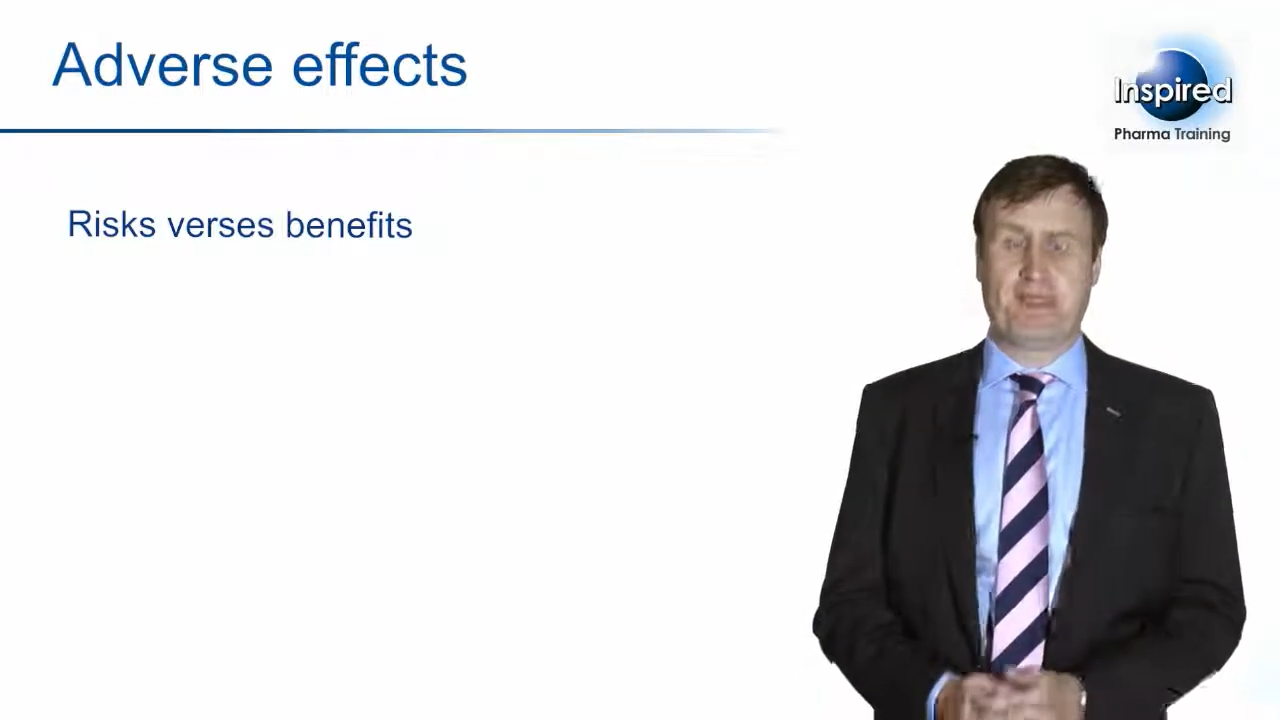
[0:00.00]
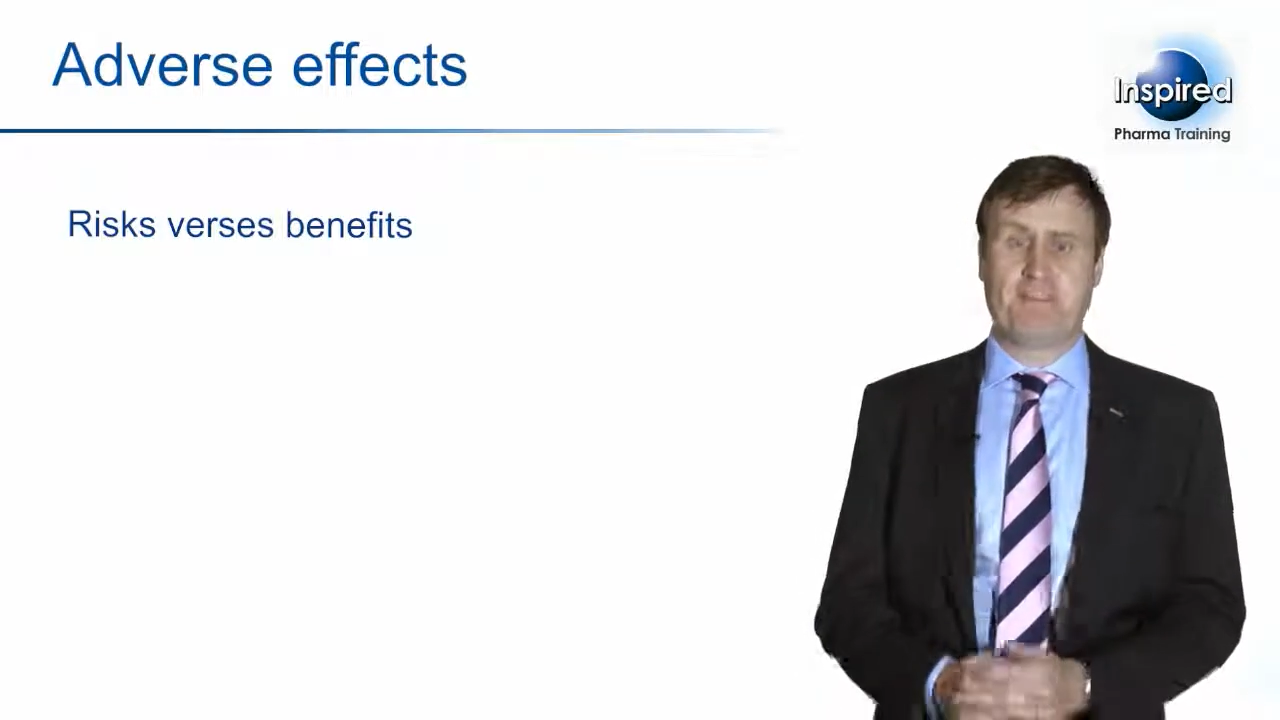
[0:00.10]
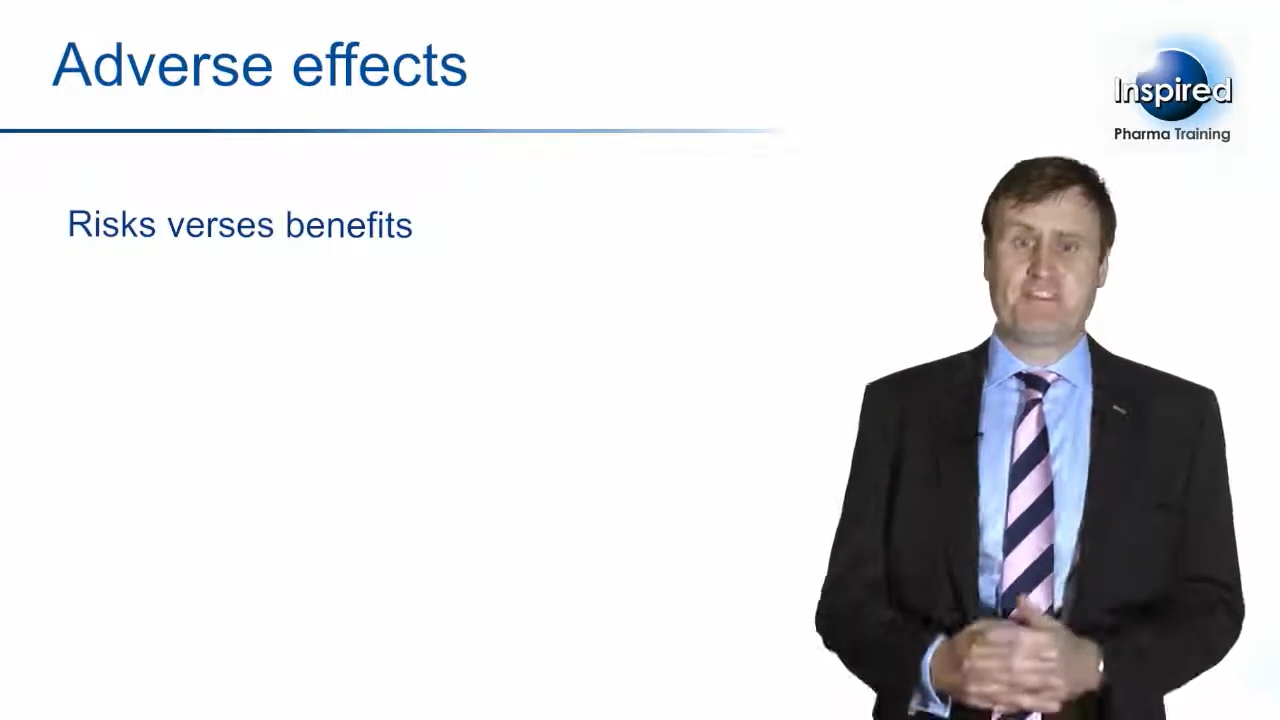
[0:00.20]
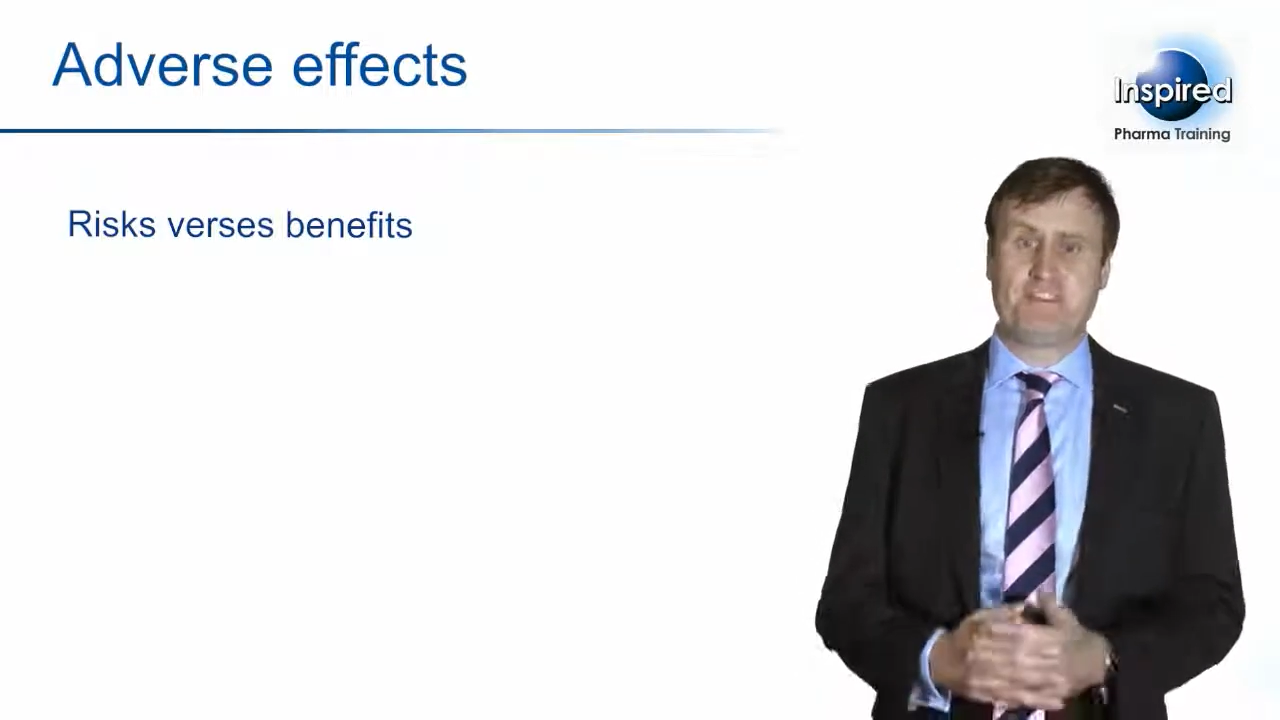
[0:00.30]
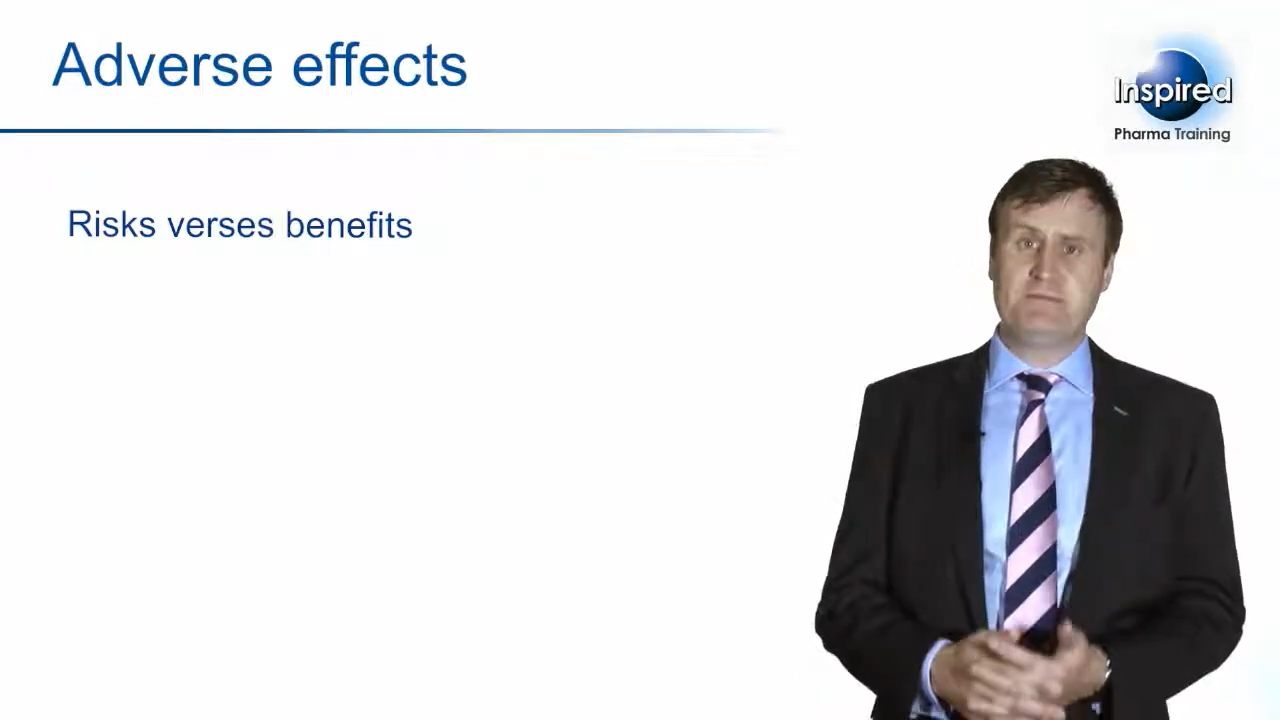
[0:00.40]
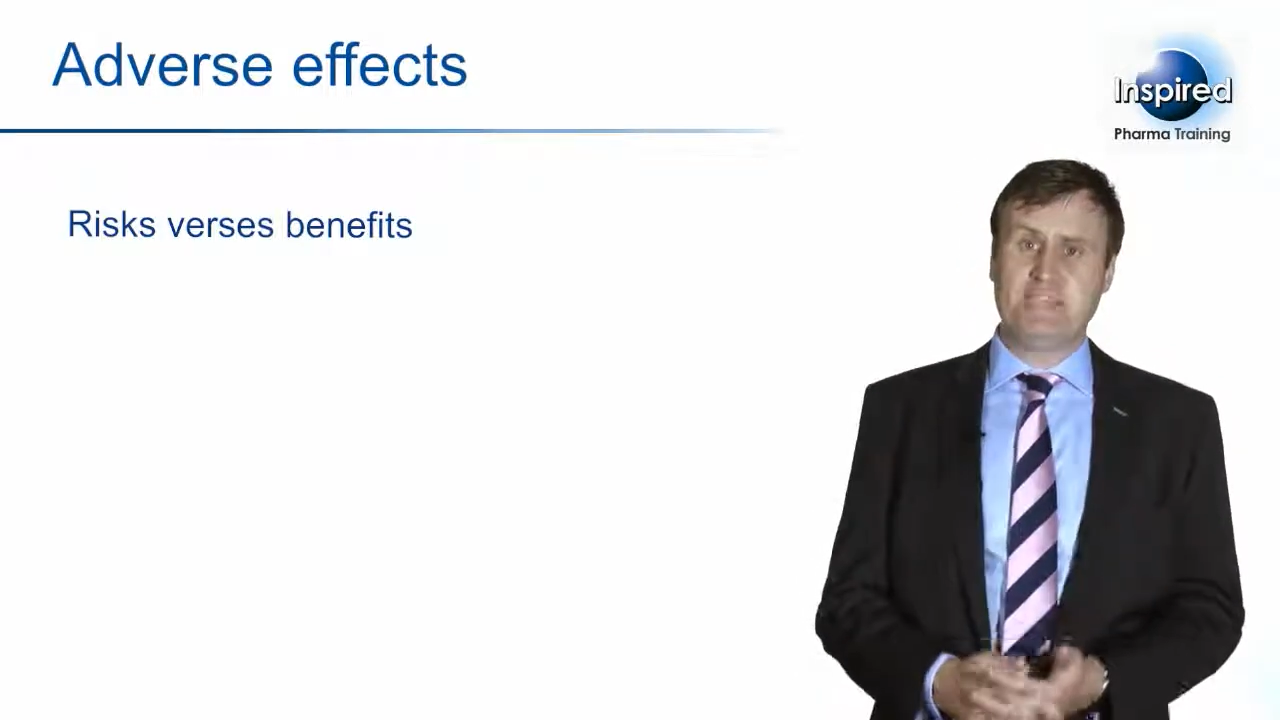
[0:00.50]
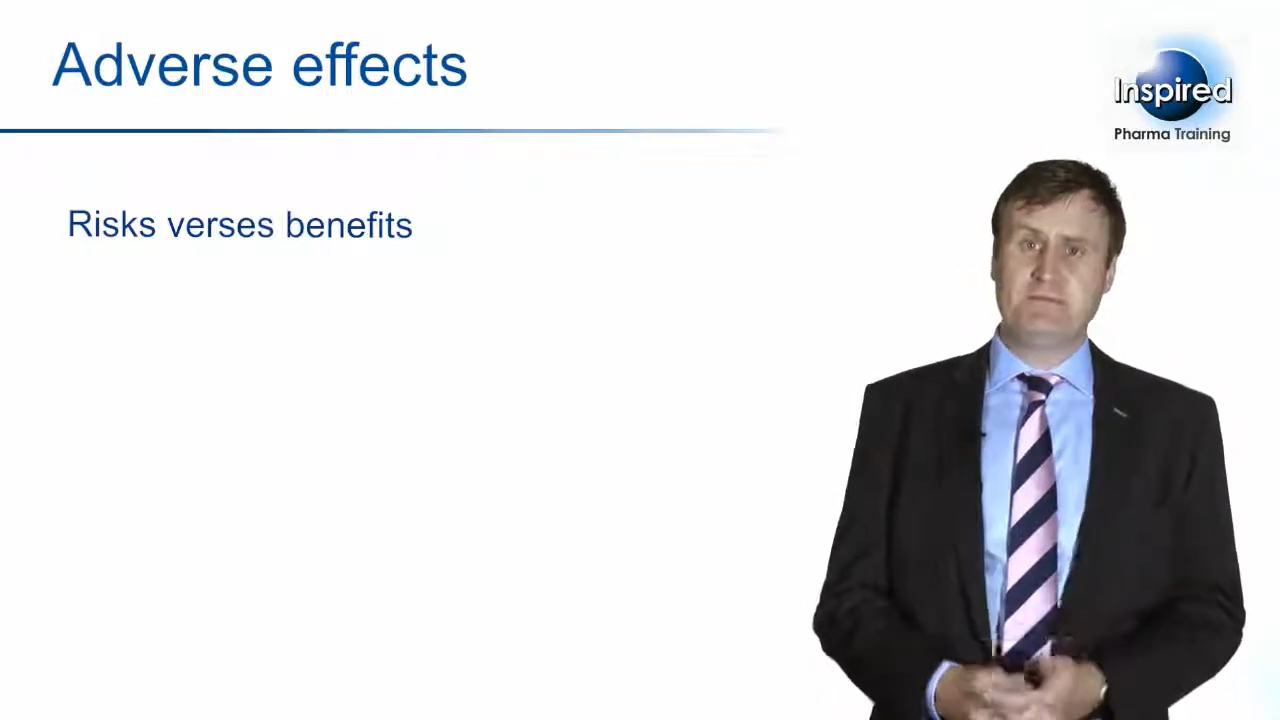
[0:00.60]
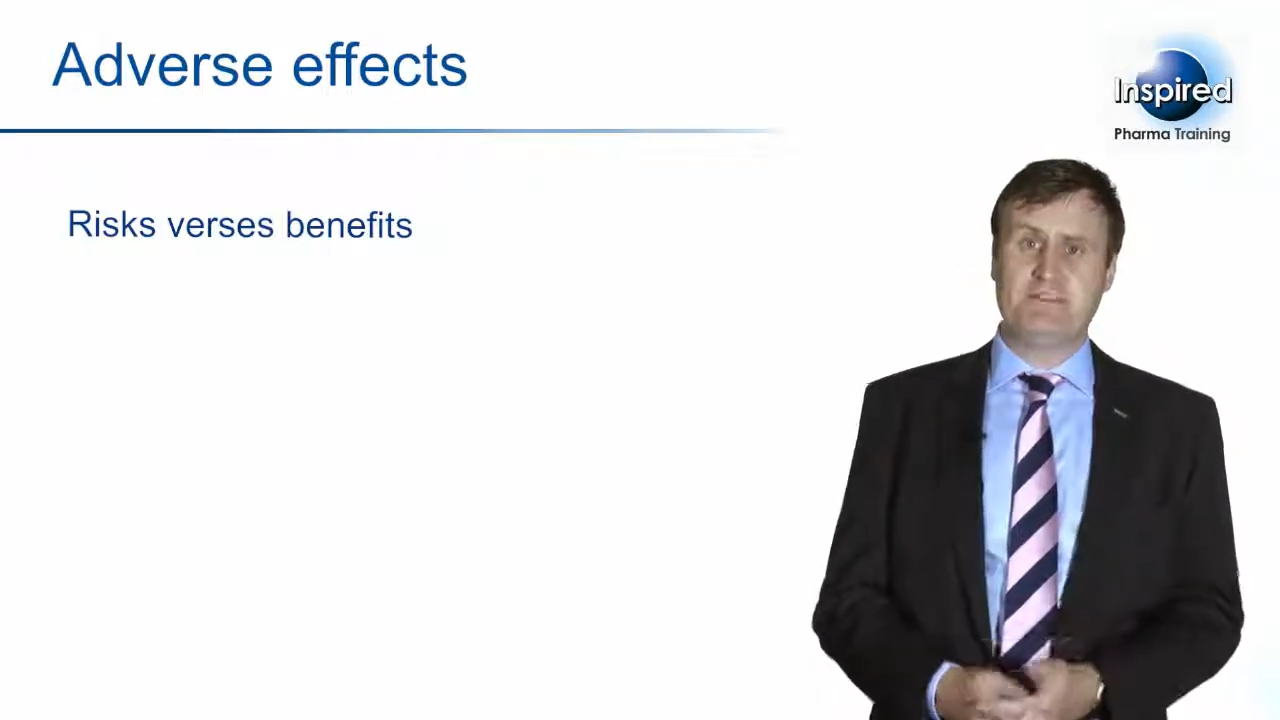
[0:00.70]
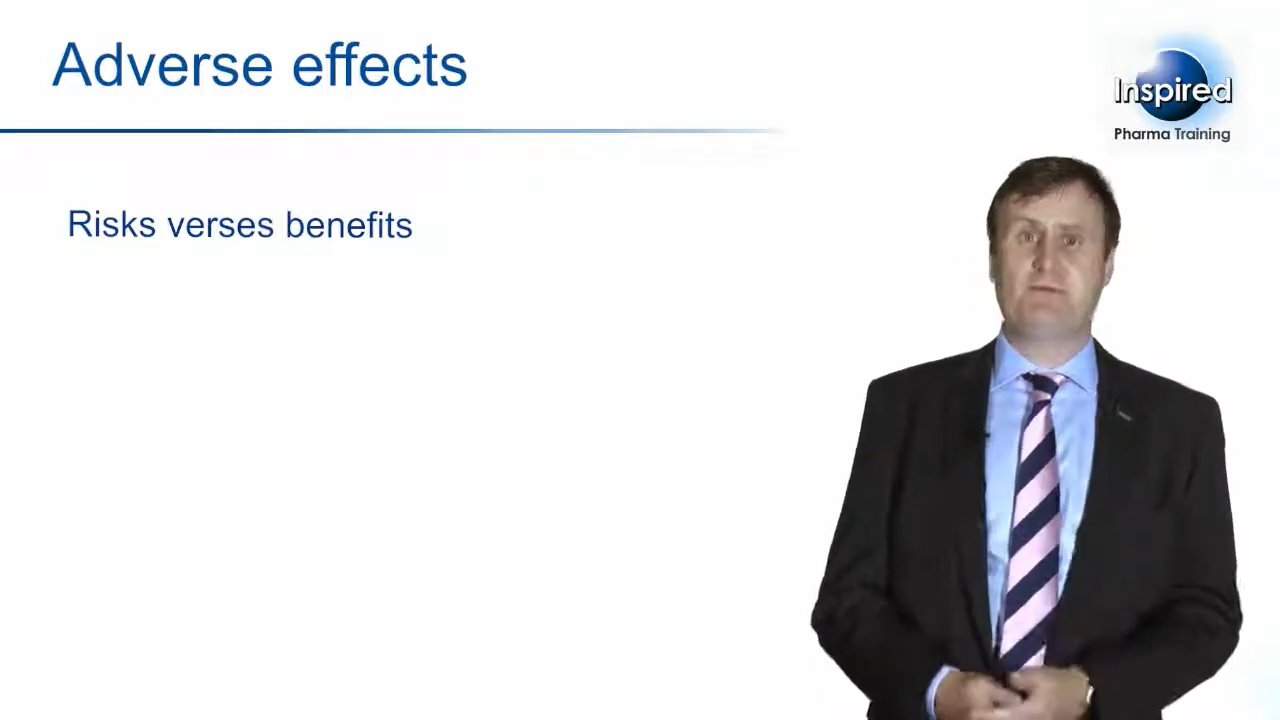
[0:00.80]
and sometimes